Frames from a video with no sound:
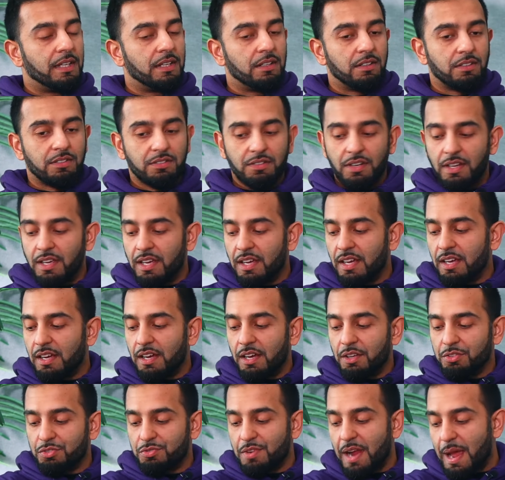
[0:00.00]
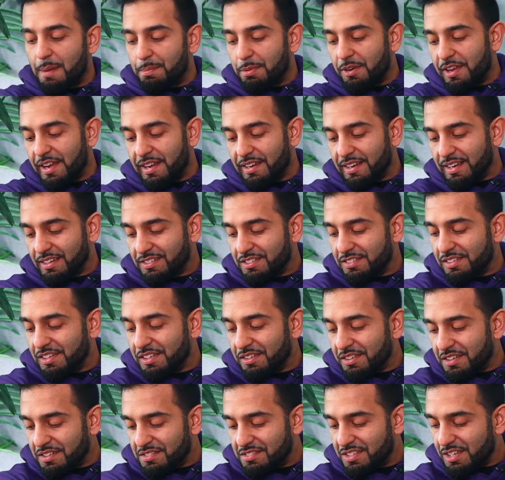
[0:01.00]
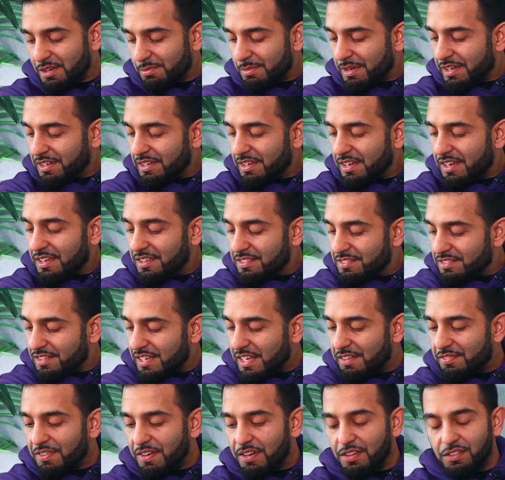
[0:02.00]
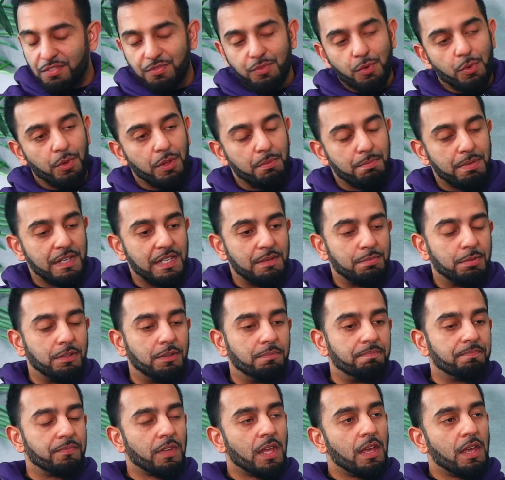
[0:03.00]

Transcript: and uh, our strapline actually you can see on my sleeve here is for the people.